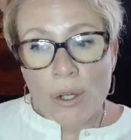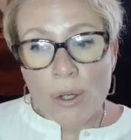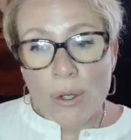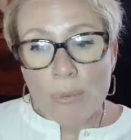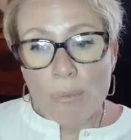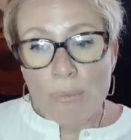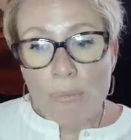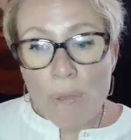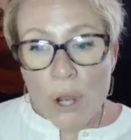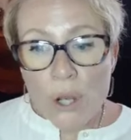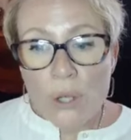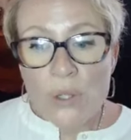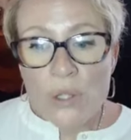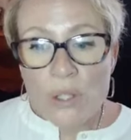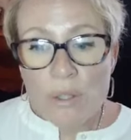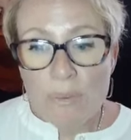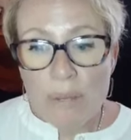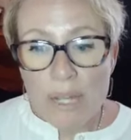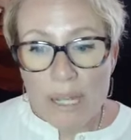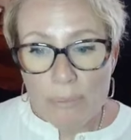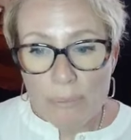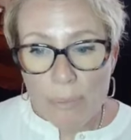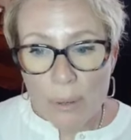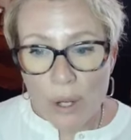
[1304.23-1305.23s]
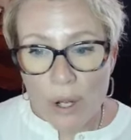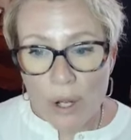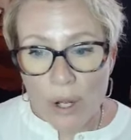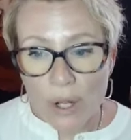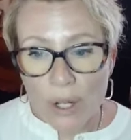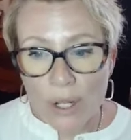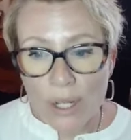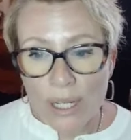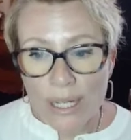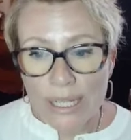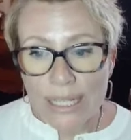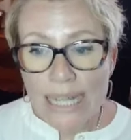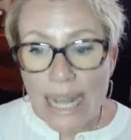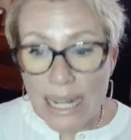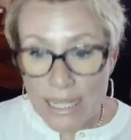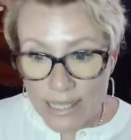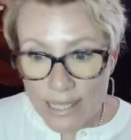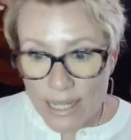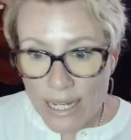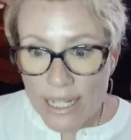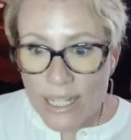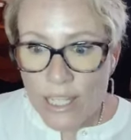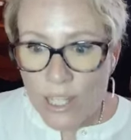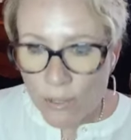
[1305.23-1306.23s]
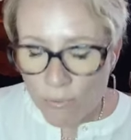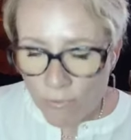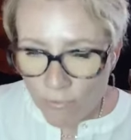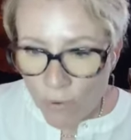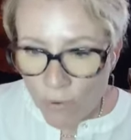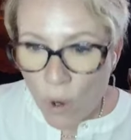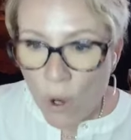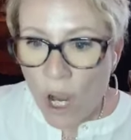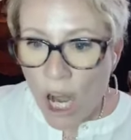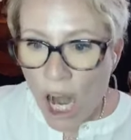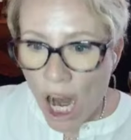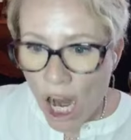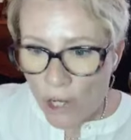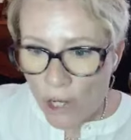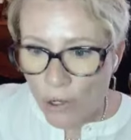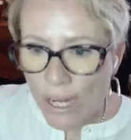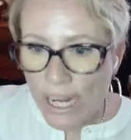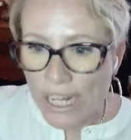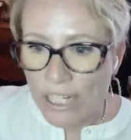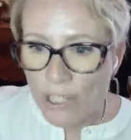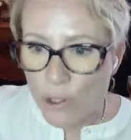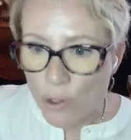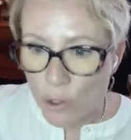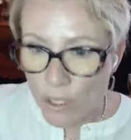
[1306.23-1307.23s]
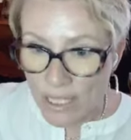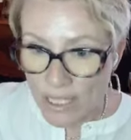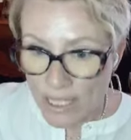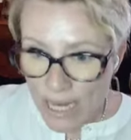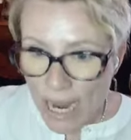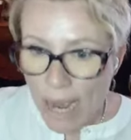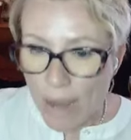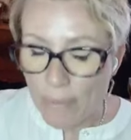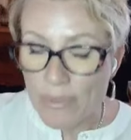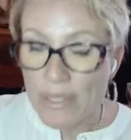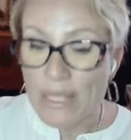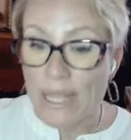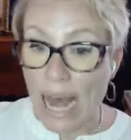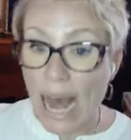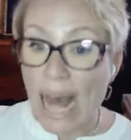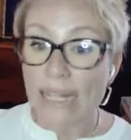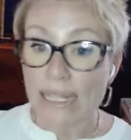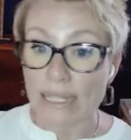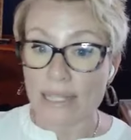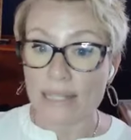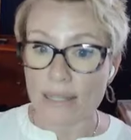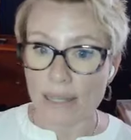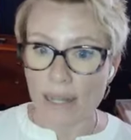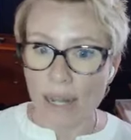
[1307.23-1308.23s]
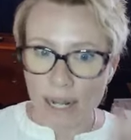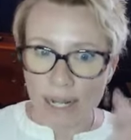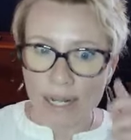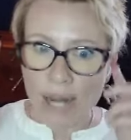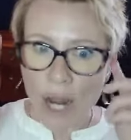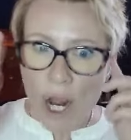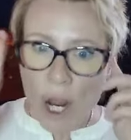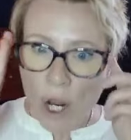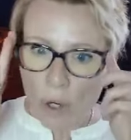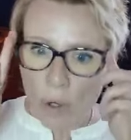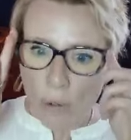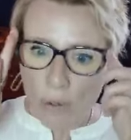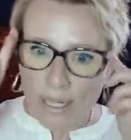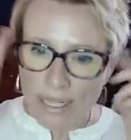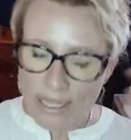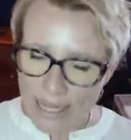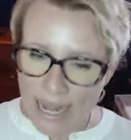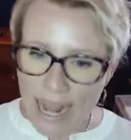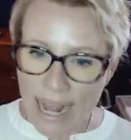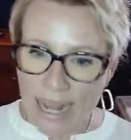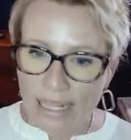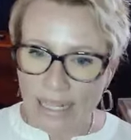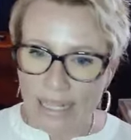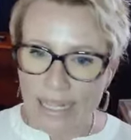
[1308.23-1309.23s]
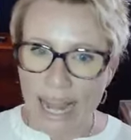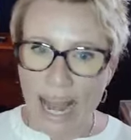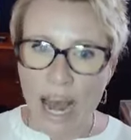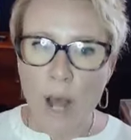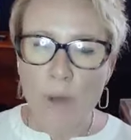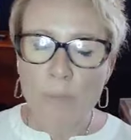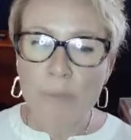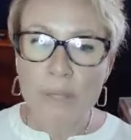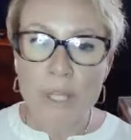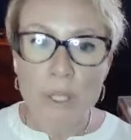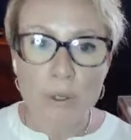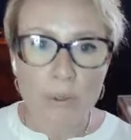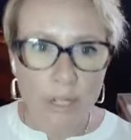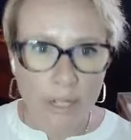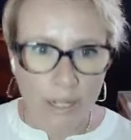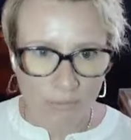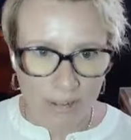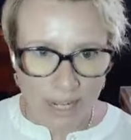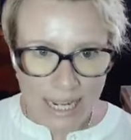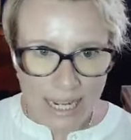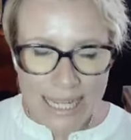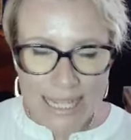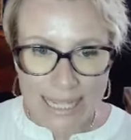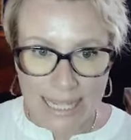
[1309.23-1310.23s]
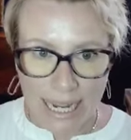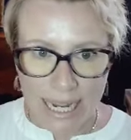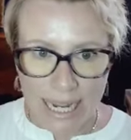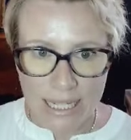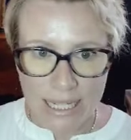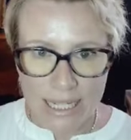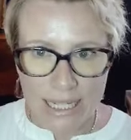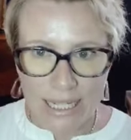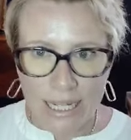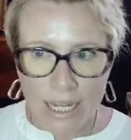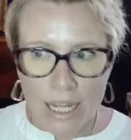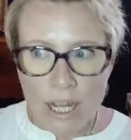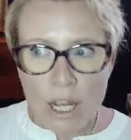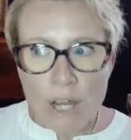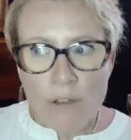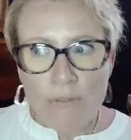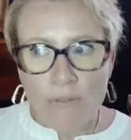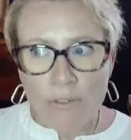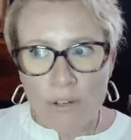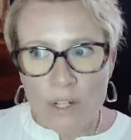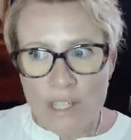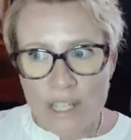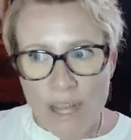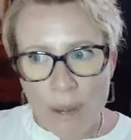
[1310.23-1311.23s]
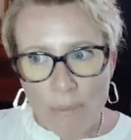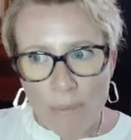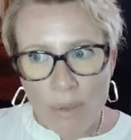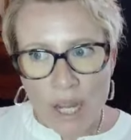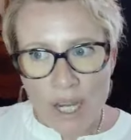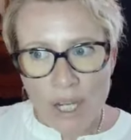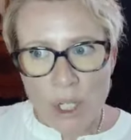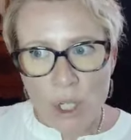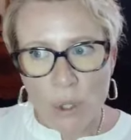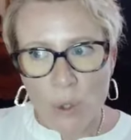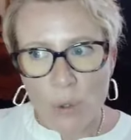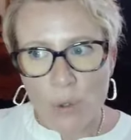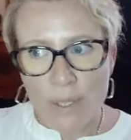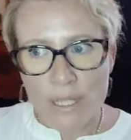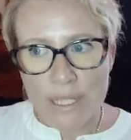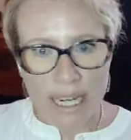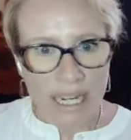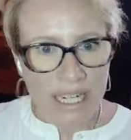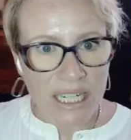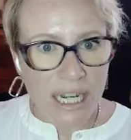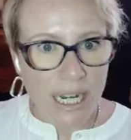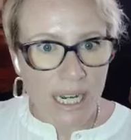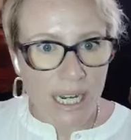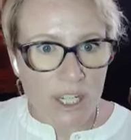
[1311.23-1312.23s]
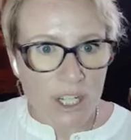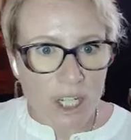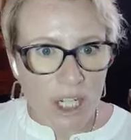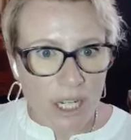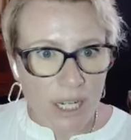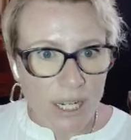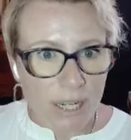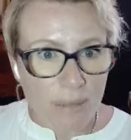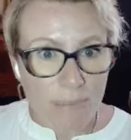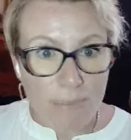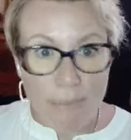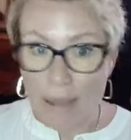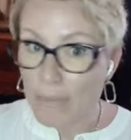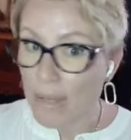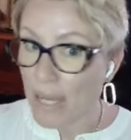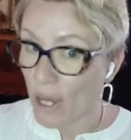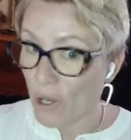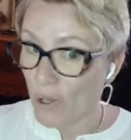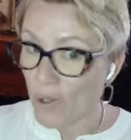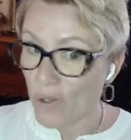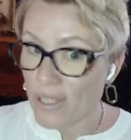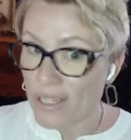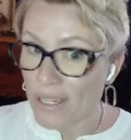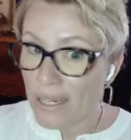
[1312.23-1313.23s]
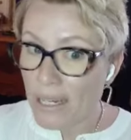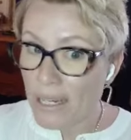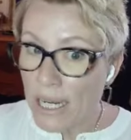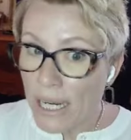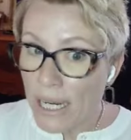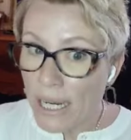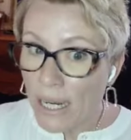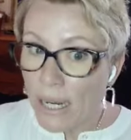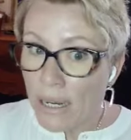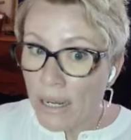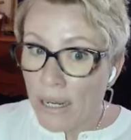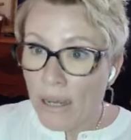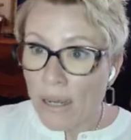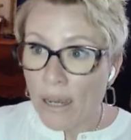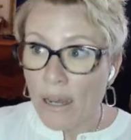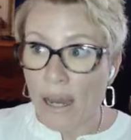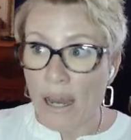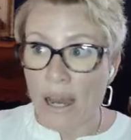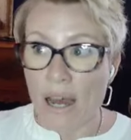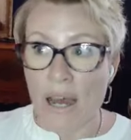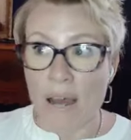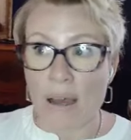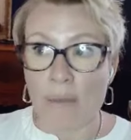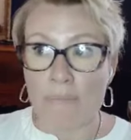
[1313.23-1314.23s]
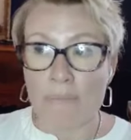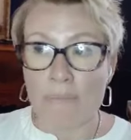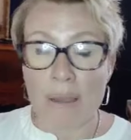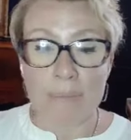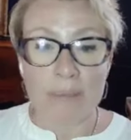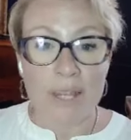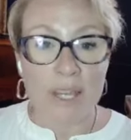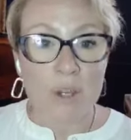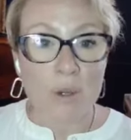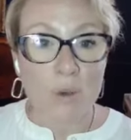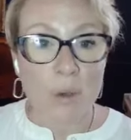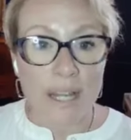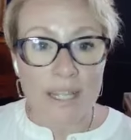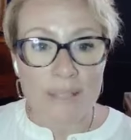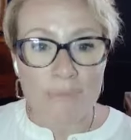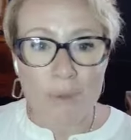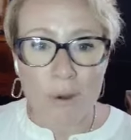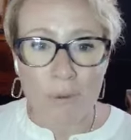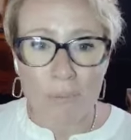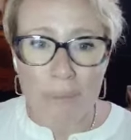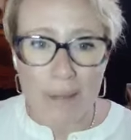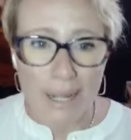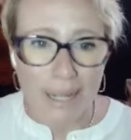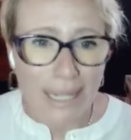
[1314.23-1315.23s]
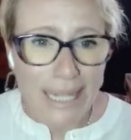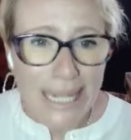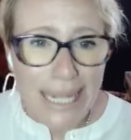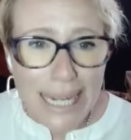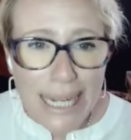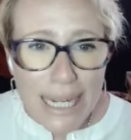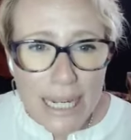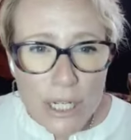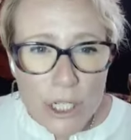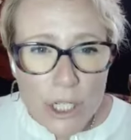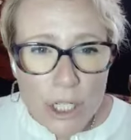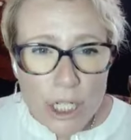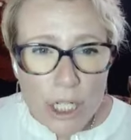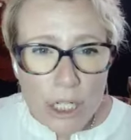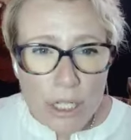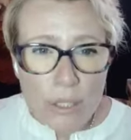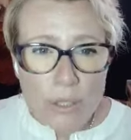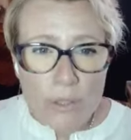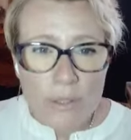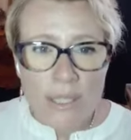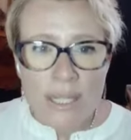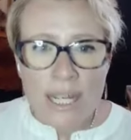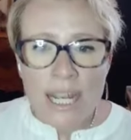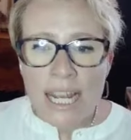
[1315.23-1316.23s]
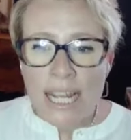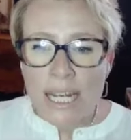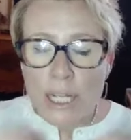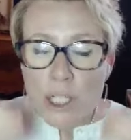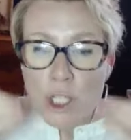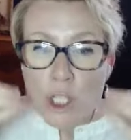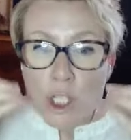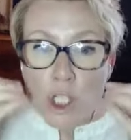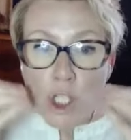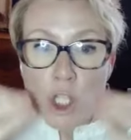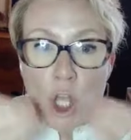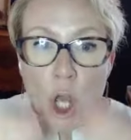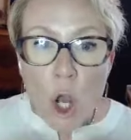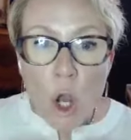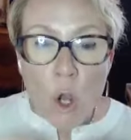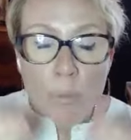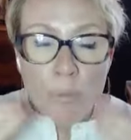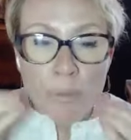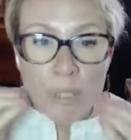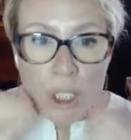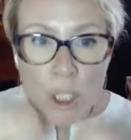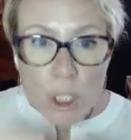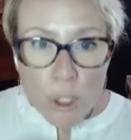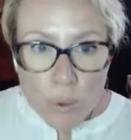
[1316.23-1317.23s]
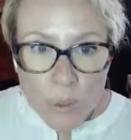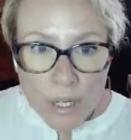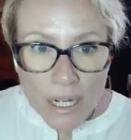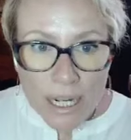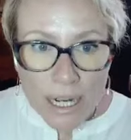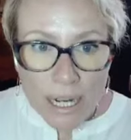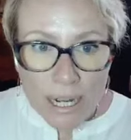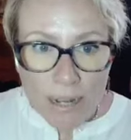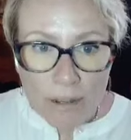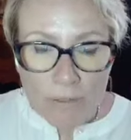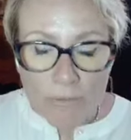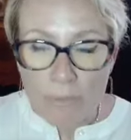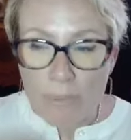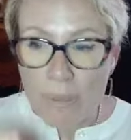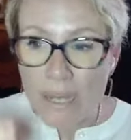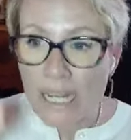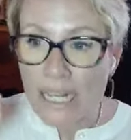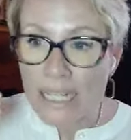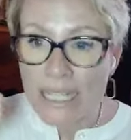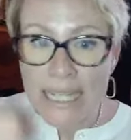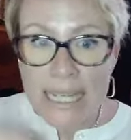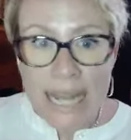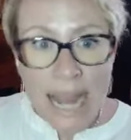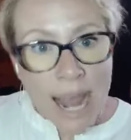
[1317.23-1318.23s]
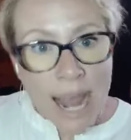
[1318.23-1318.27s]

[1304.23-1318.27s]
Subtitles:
most people, yes, it's the 400 extra steps. I know, exactly. How punitive is it for someone who is ADHD, maybe OCD, maybe who has mobility issues? It is so punitive because